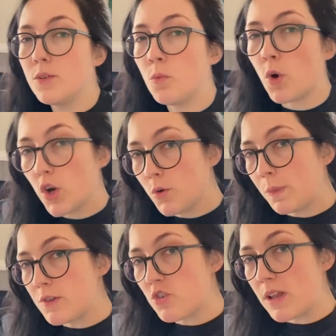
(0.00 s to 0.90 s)
work
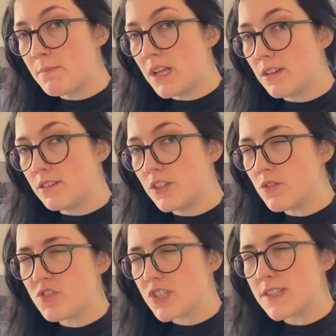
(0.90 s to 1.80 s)
with the treadmill, you
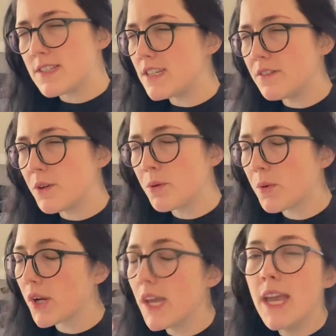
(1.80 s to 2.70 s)
know, just to see if it would
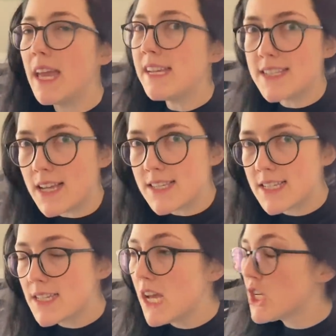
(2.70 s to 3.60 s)
work. It
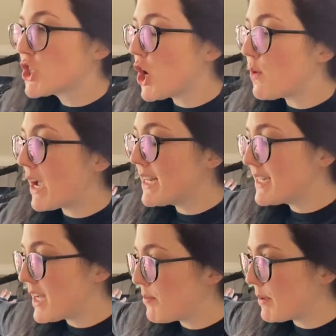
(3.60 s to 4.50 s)
doesn't. So I
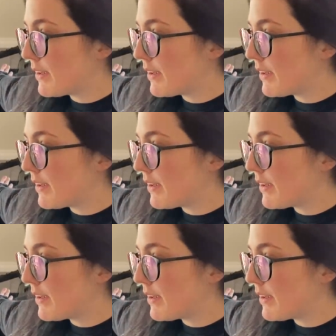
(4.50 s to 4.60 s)
ended up